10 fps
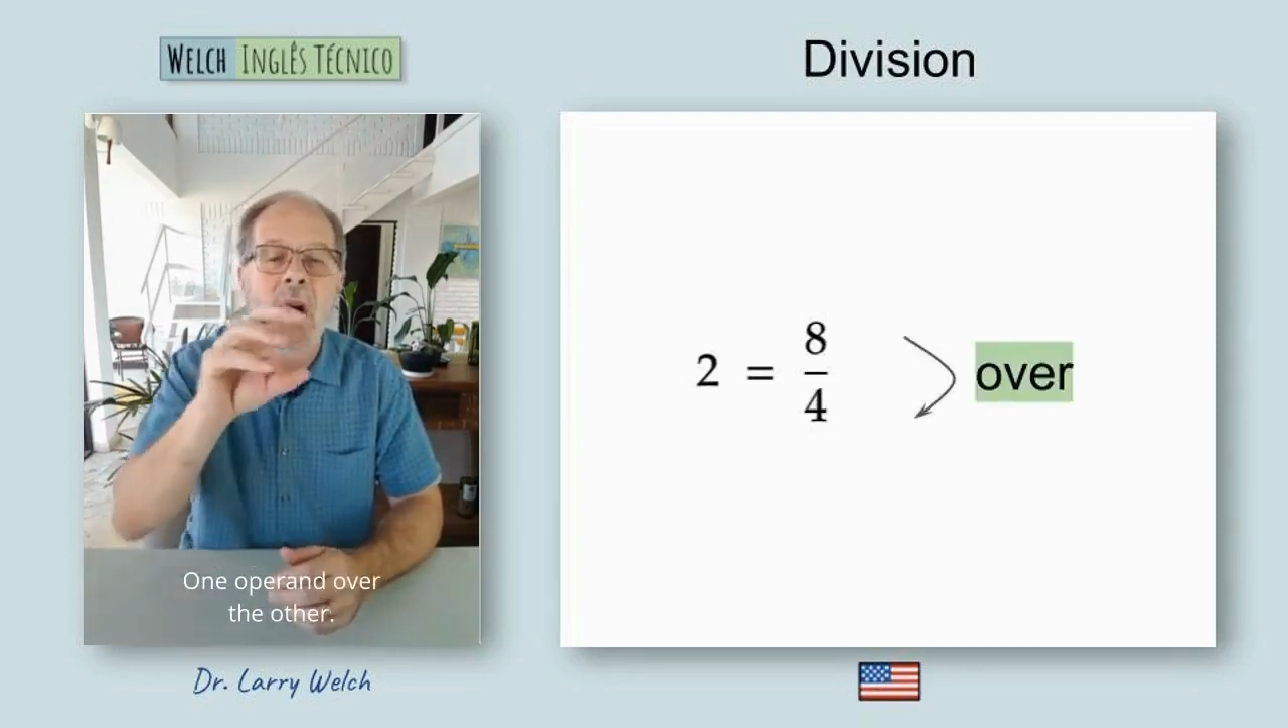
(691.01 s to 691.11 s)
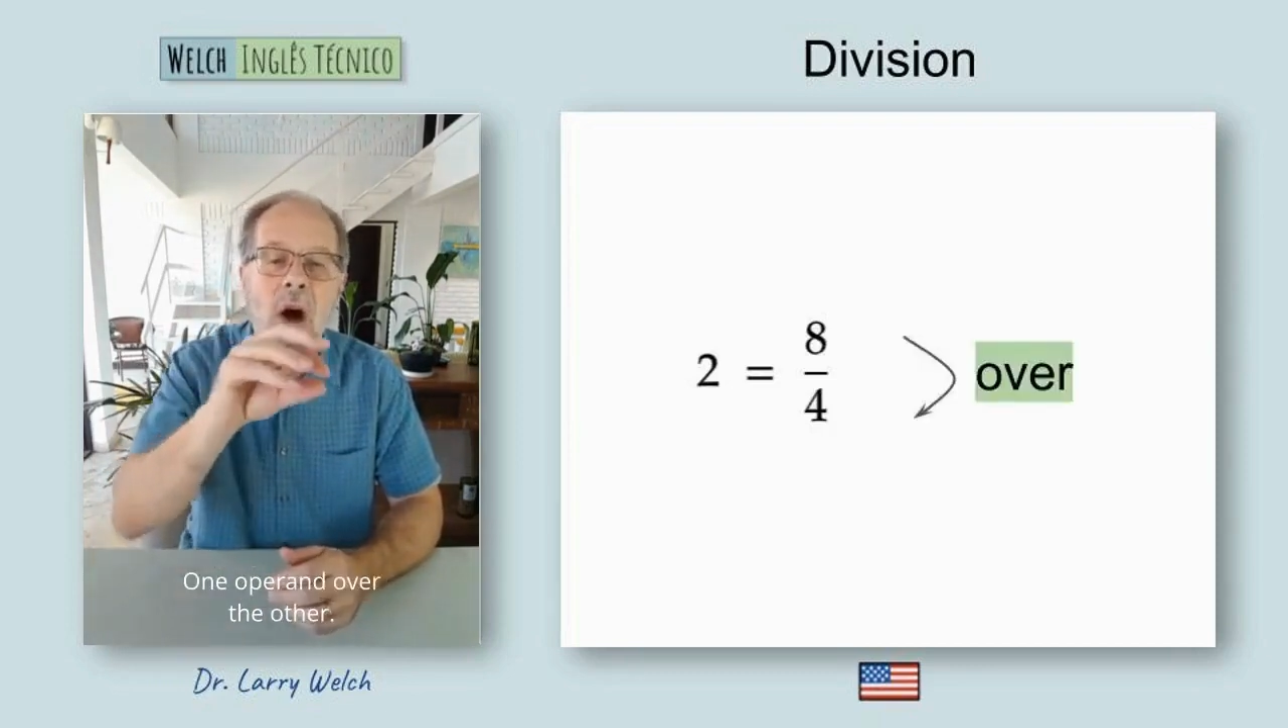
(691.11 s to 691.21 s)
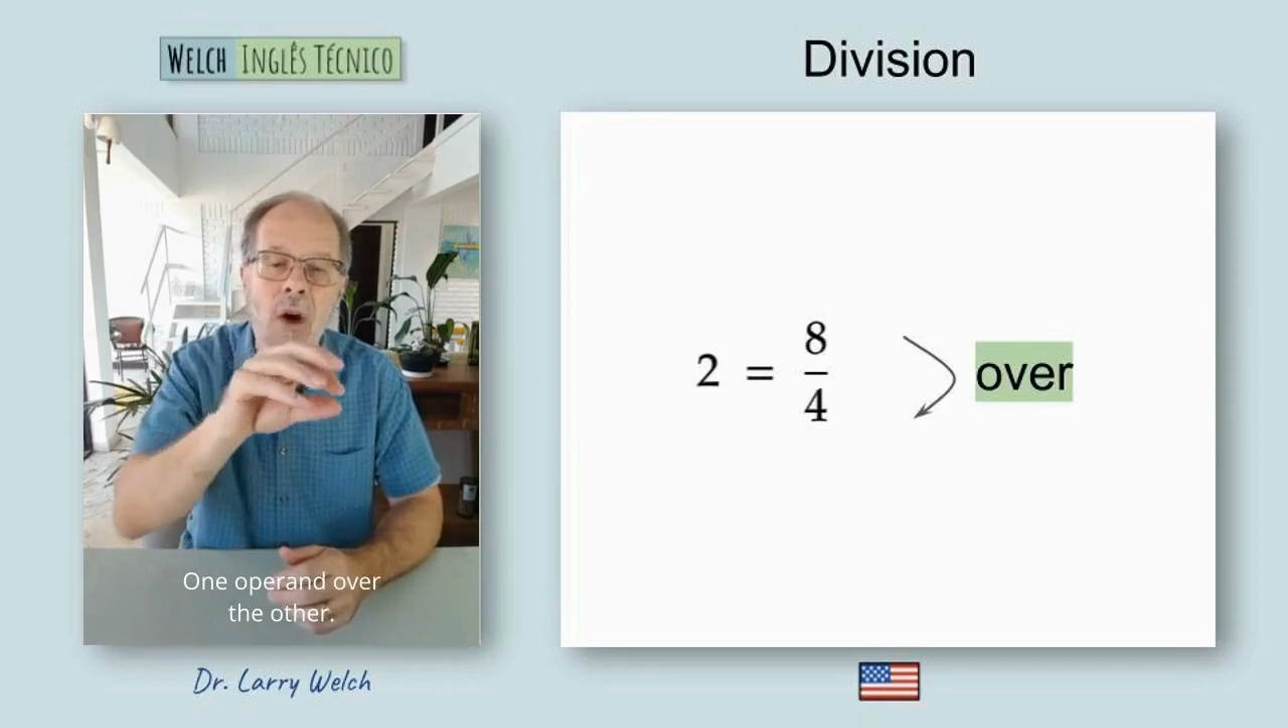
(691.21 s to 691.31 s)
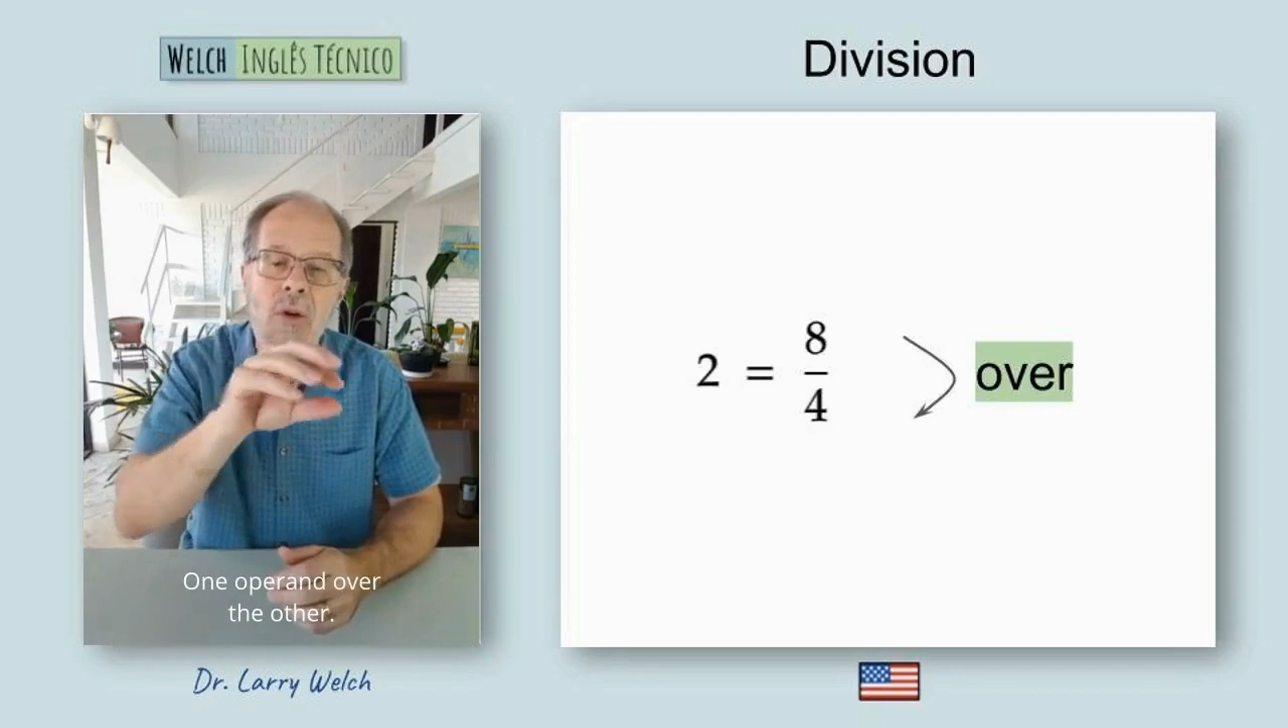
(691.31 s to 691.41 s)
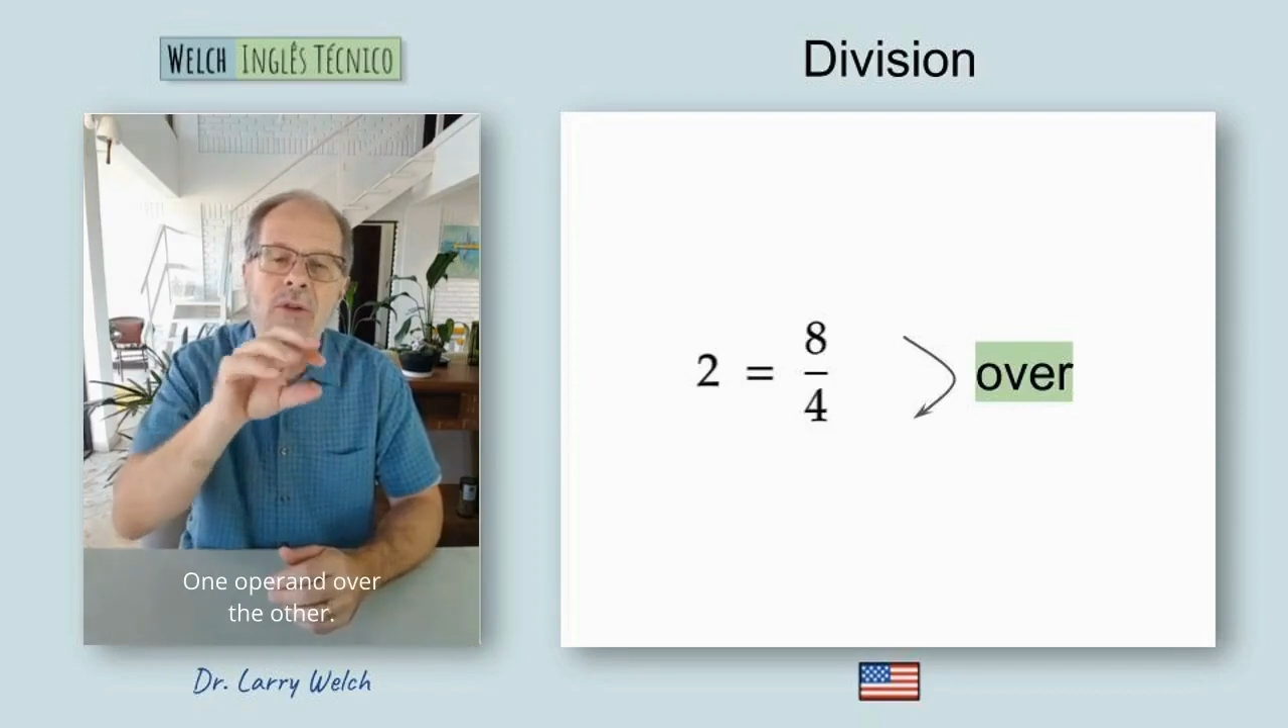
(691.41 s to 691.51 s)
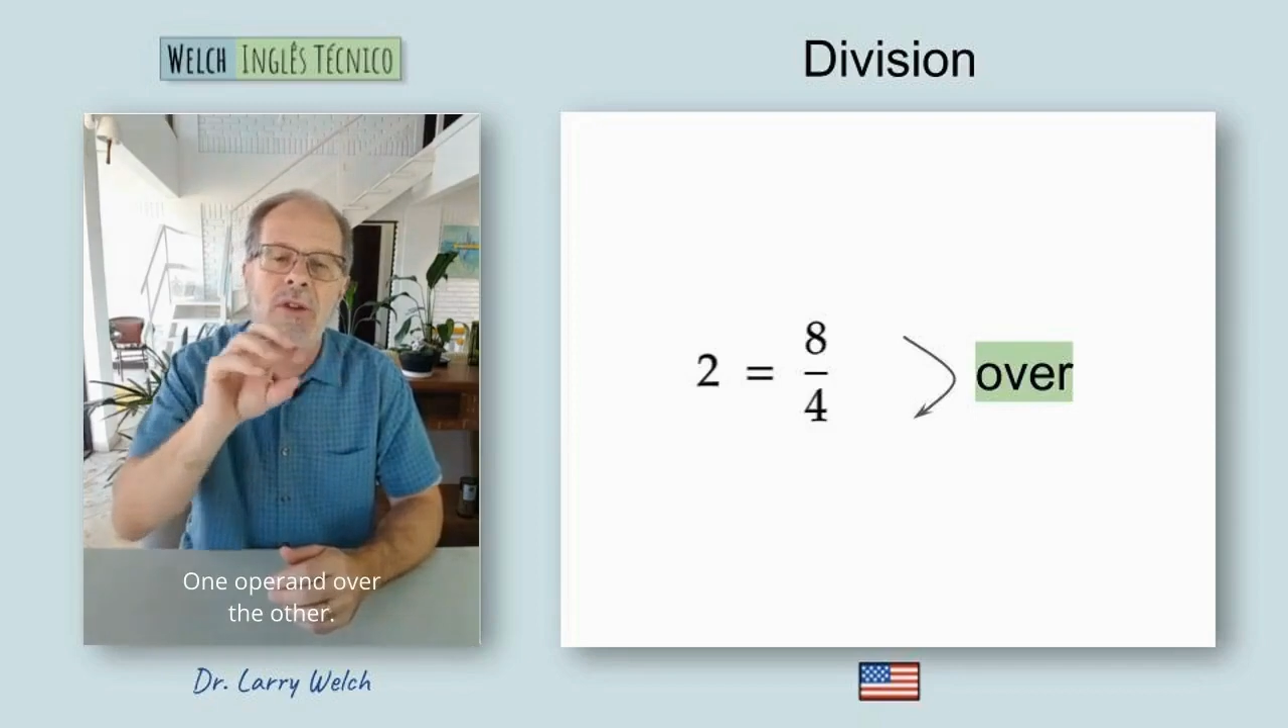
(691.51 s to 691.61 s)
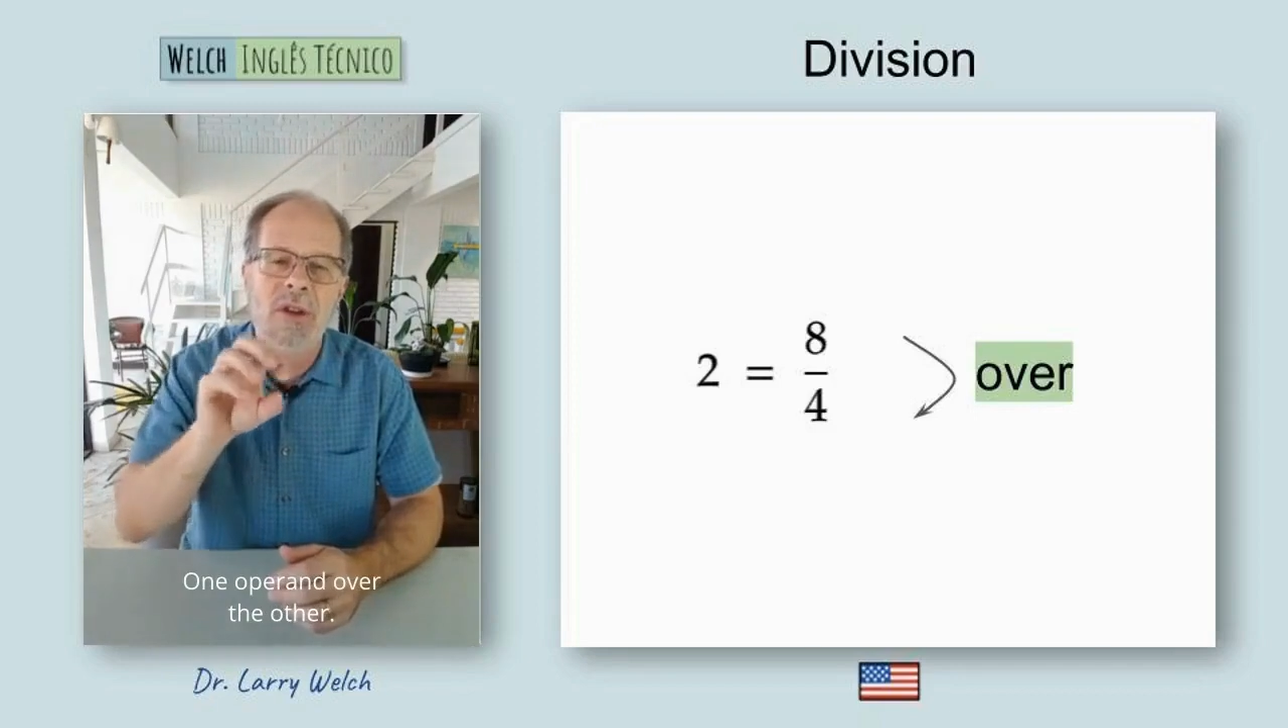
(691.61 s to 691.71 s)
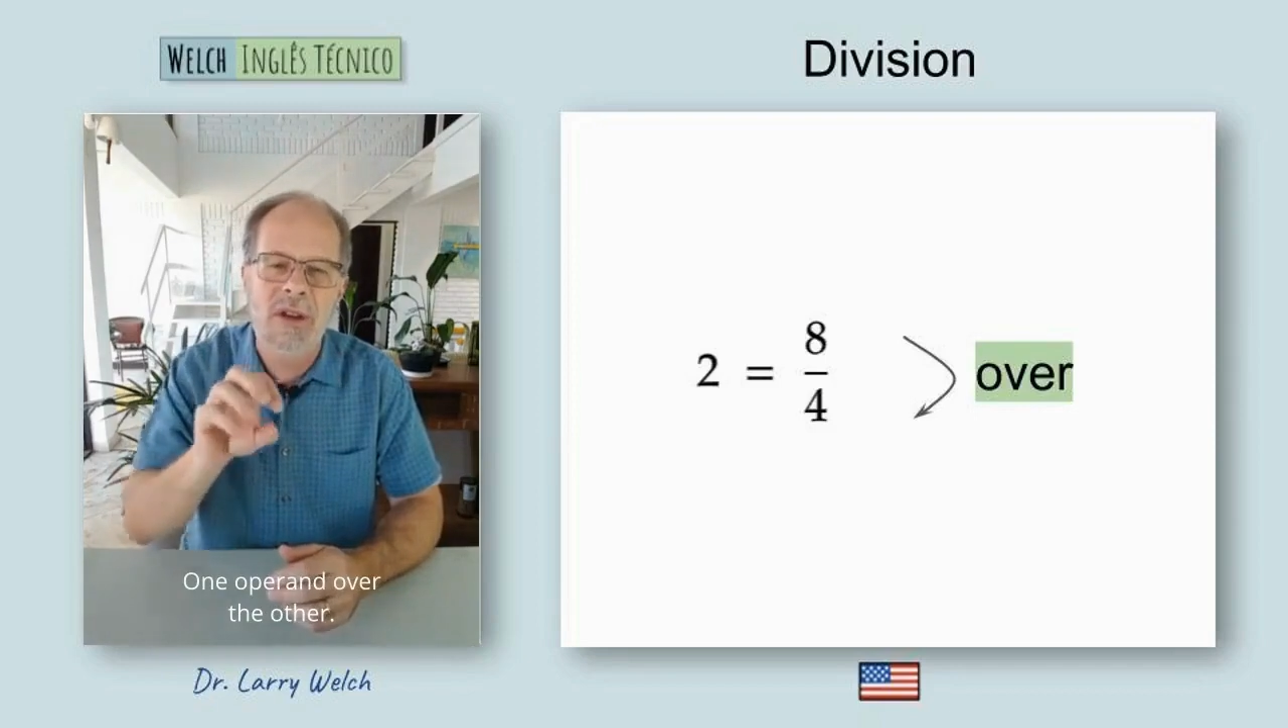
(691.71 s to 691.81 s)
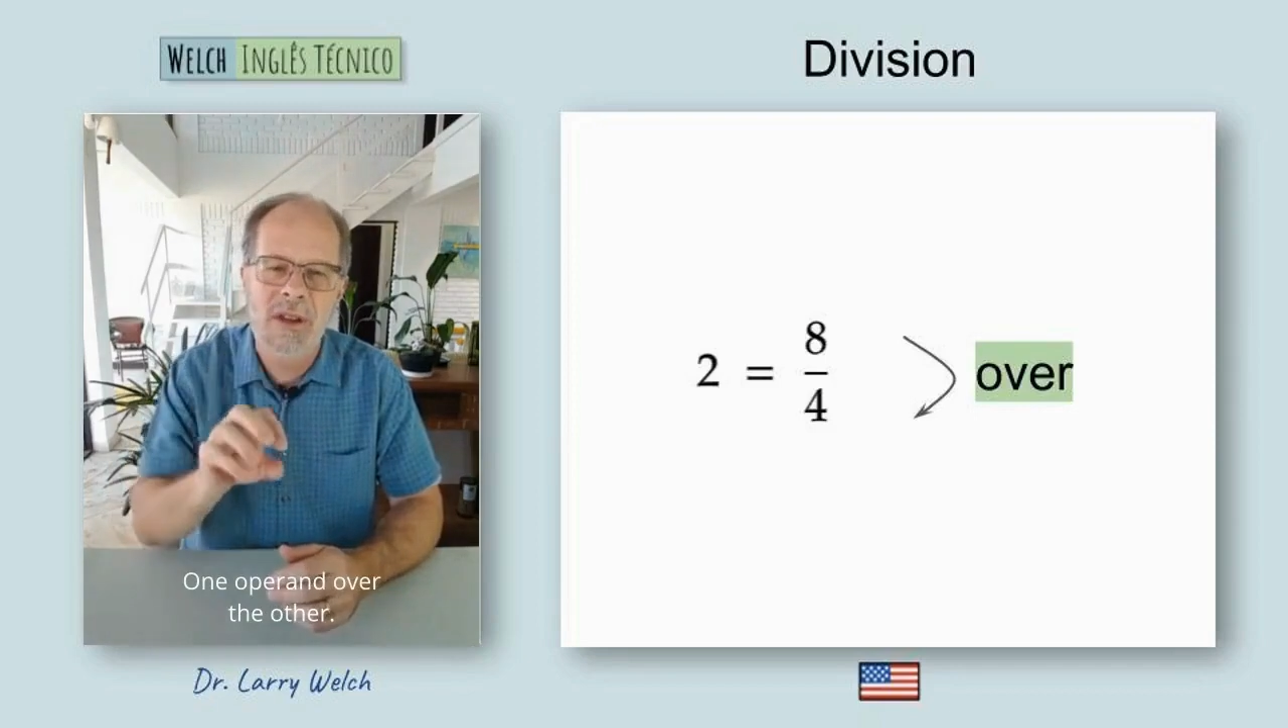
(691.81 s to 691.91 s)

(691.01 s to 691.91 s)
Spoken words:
over